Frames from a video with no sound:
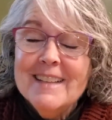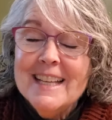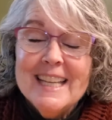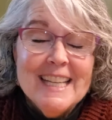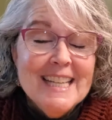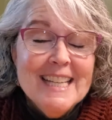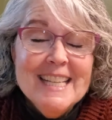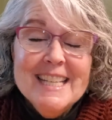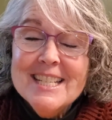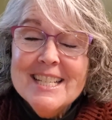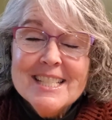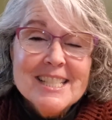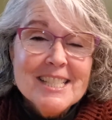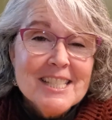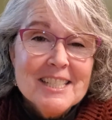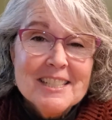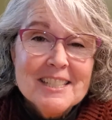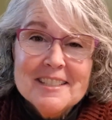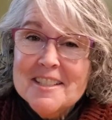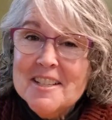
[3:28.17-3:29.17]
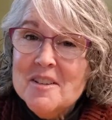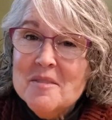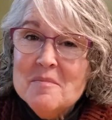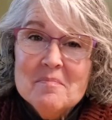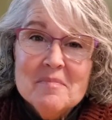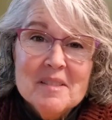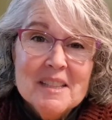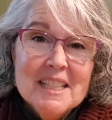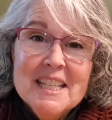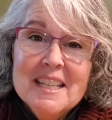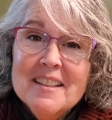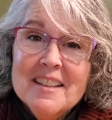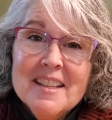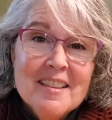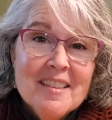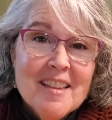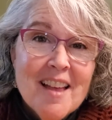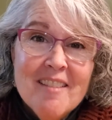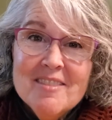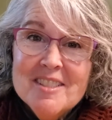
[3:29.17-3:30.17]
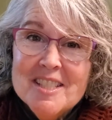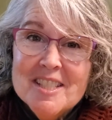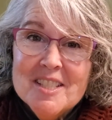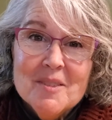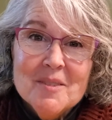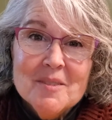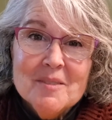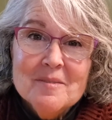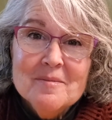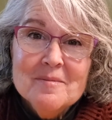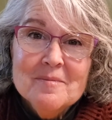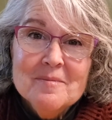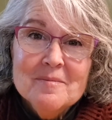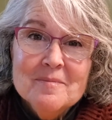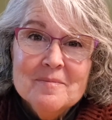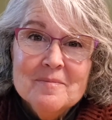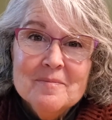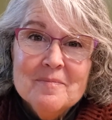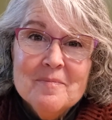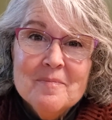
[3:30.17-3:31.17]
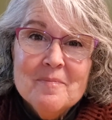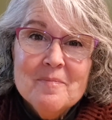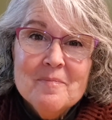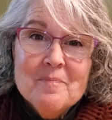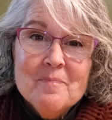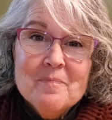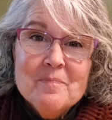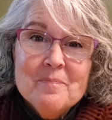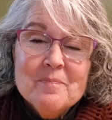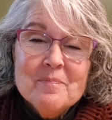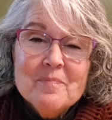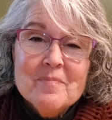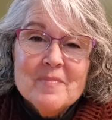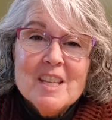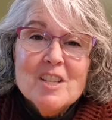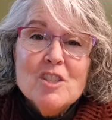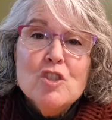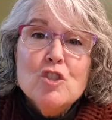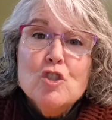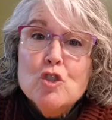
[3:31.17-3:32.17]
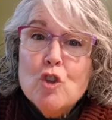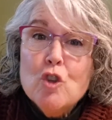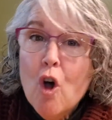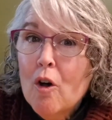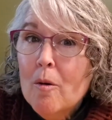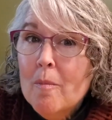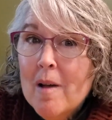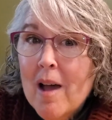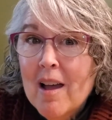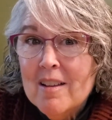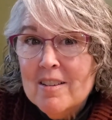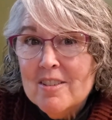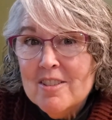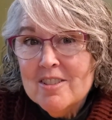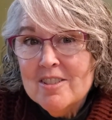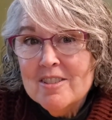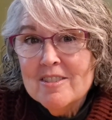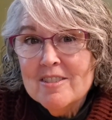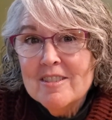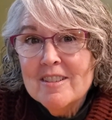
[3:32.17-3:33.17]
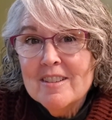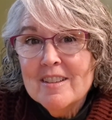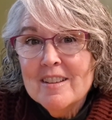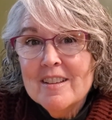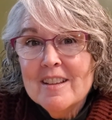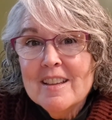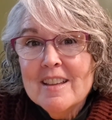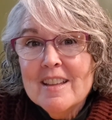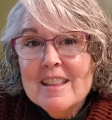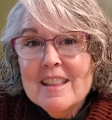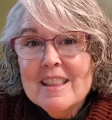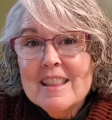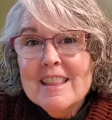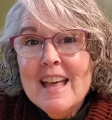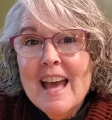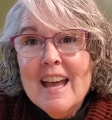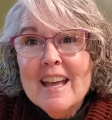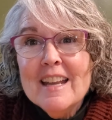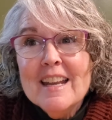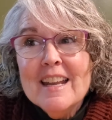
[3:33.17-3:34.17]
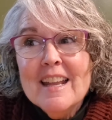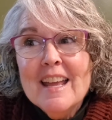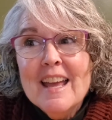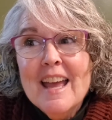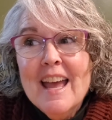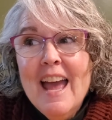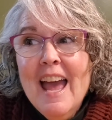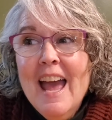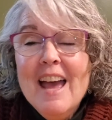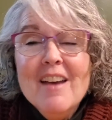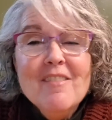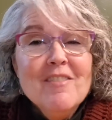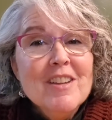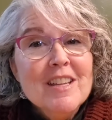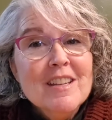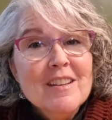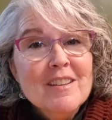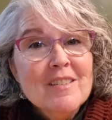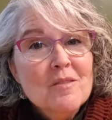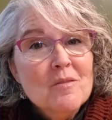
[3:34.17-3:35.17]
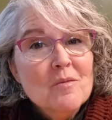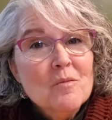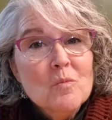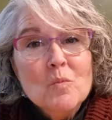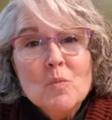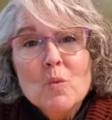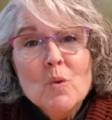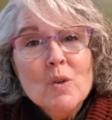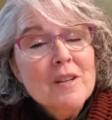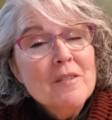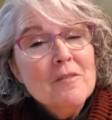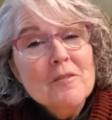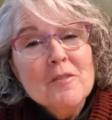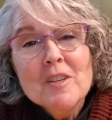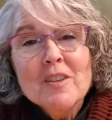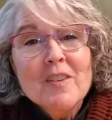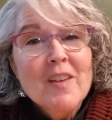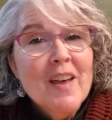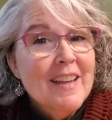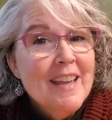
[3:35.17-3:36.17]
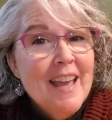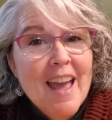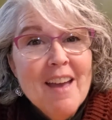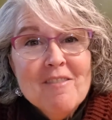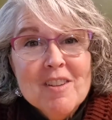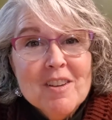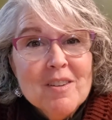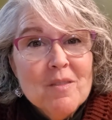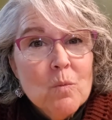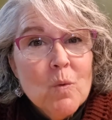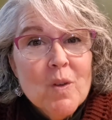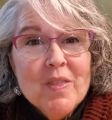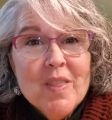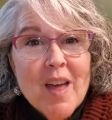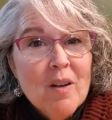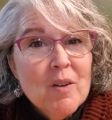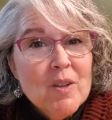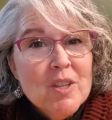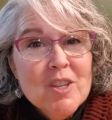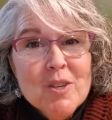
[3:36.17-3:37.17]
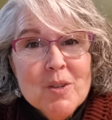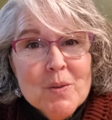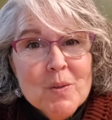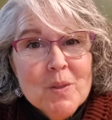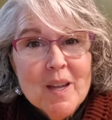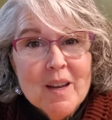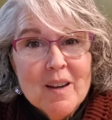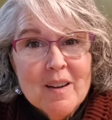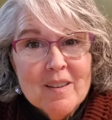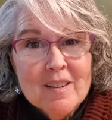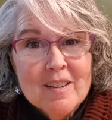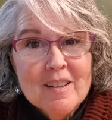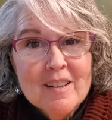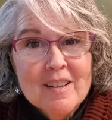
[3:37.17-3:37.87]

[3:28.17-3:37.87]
He just completely loves you. So much that heaven wouldn't feel like heaven without you there.